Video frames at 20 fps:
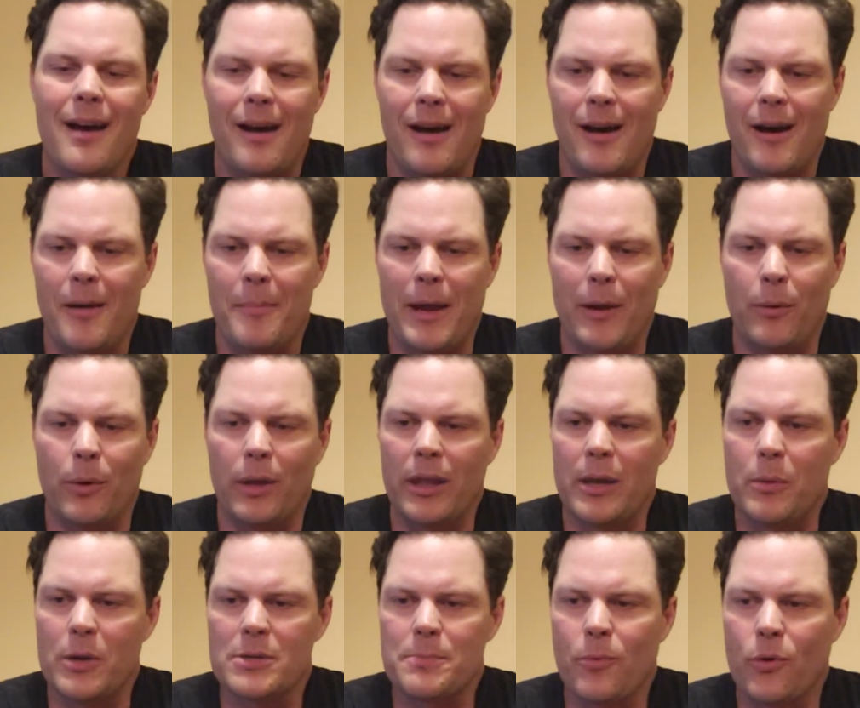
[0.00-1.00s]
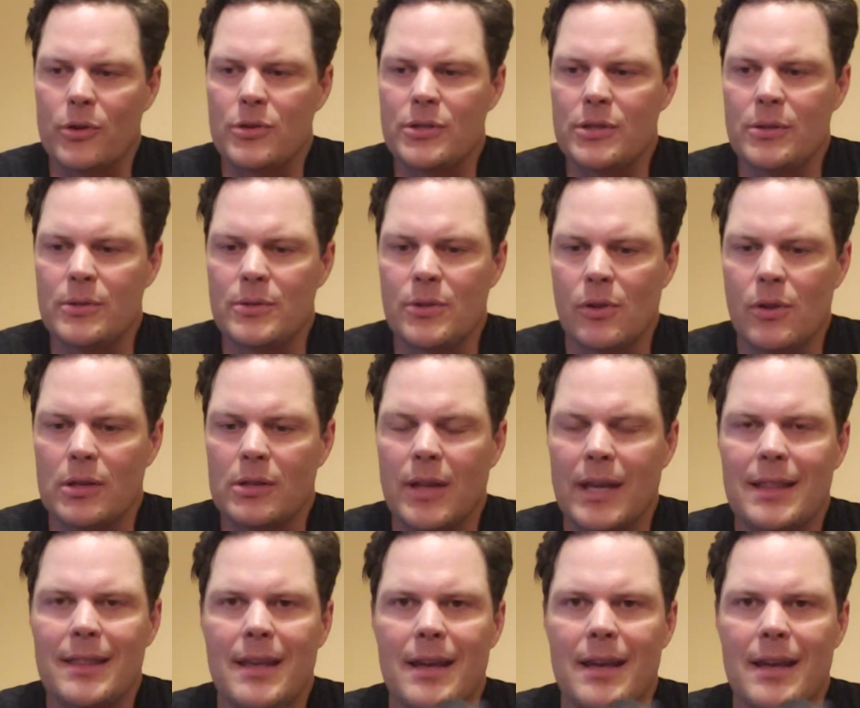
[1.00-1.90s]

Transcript: I really wish more shoes looked like